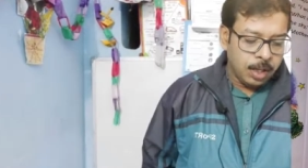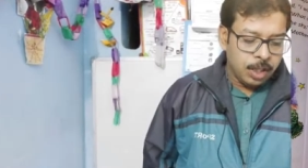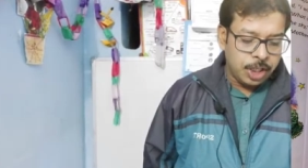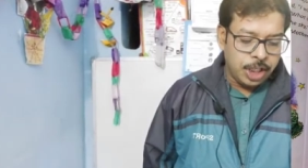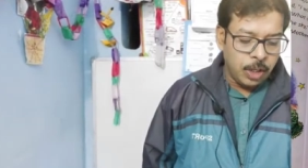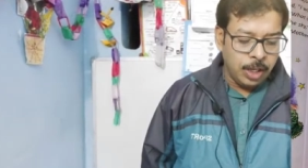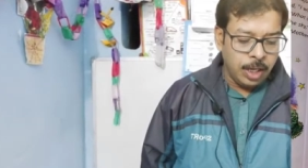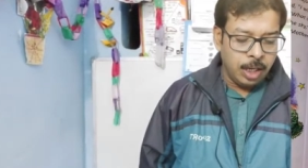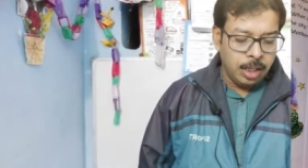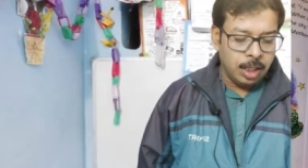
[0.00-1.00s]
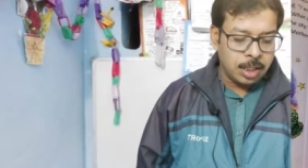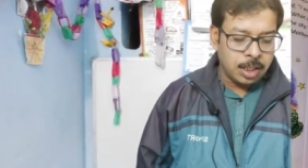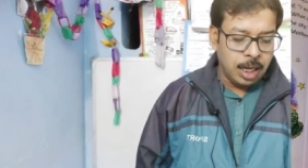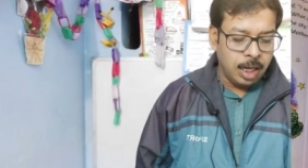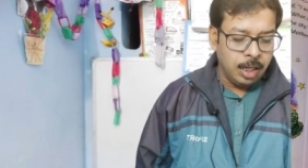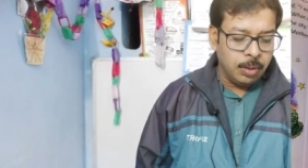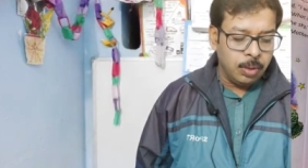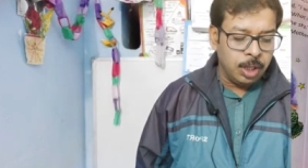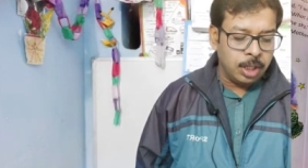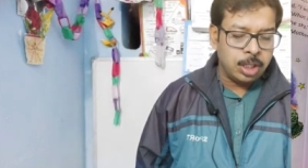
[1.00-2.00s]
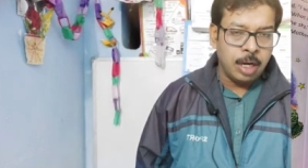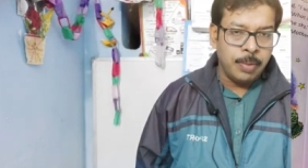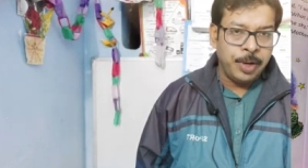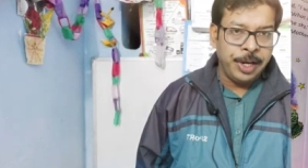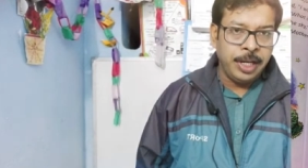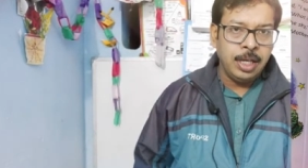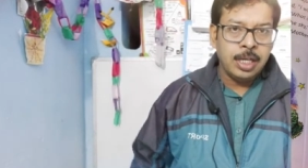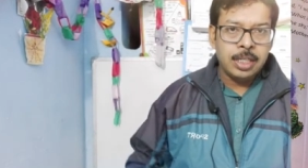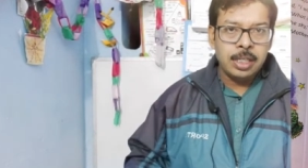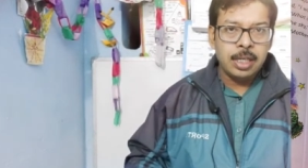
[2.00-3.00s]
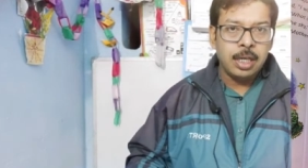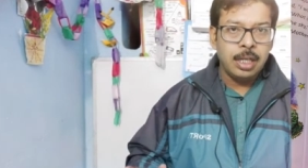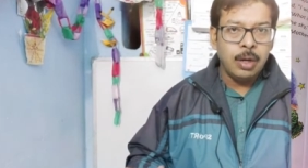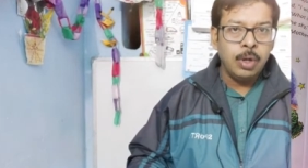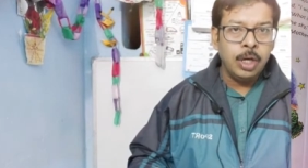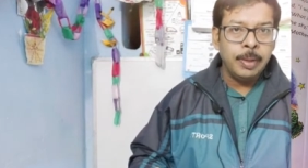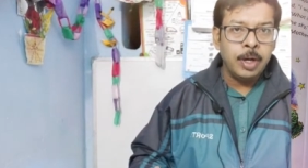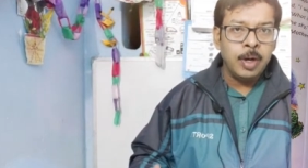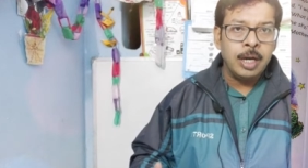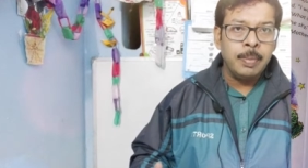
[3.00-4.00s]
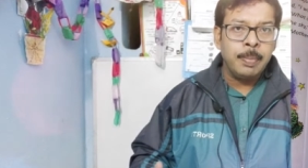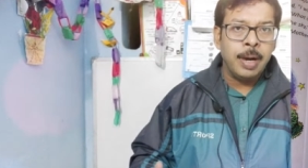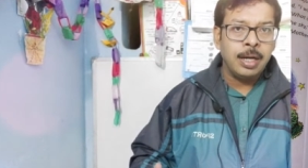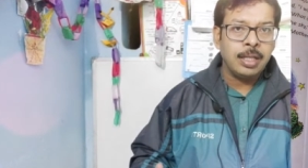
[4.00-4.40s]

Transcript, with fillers: She ordered the sky could not stop raining. The old woman ordered, but